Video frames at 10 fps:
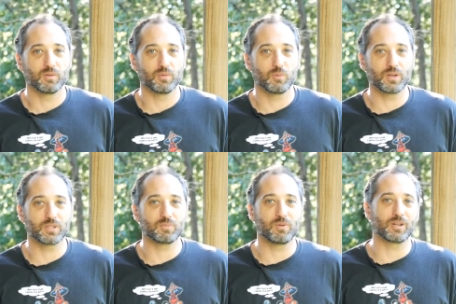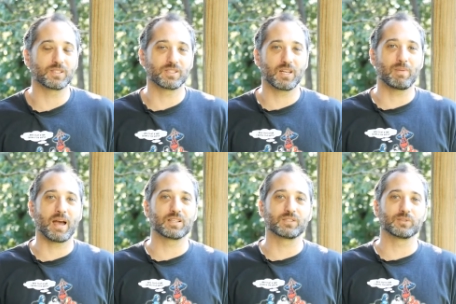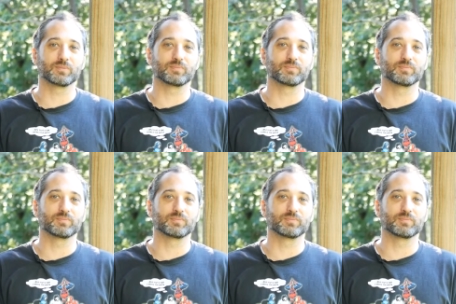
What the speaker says: What does Mark say back to him?